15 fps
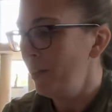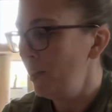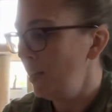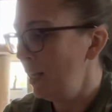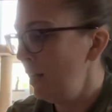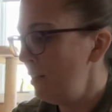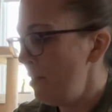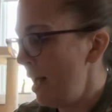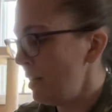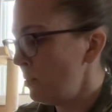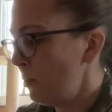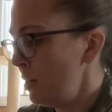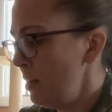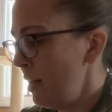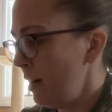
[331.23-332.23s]
then that's
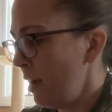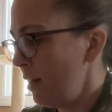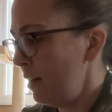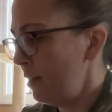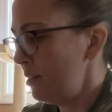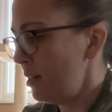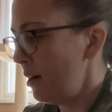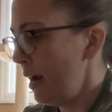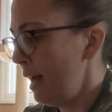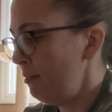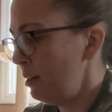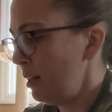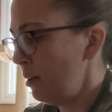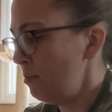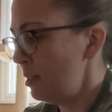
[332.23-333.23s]
when you can kind of start
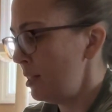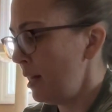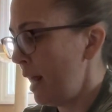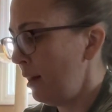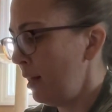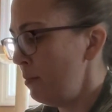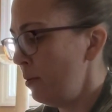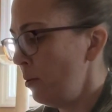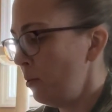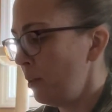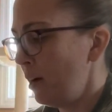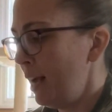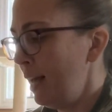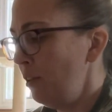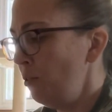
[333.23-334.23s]
having them slightly poke
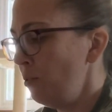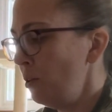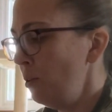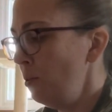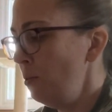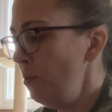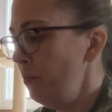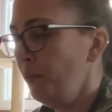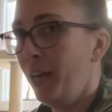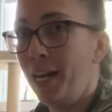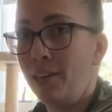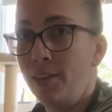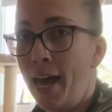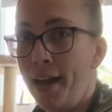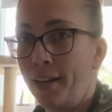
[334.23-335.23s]
their head through,
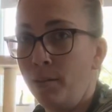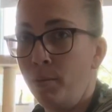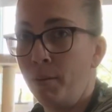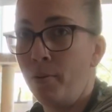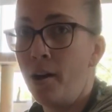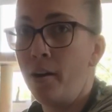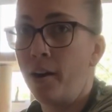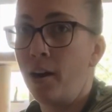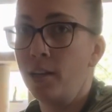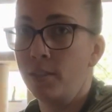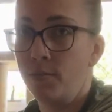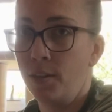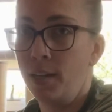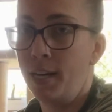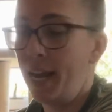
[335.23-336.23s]
like that could be progress
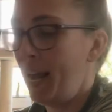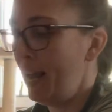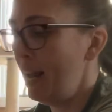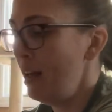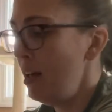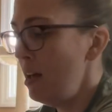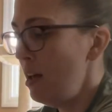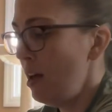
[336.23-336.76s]
for the day.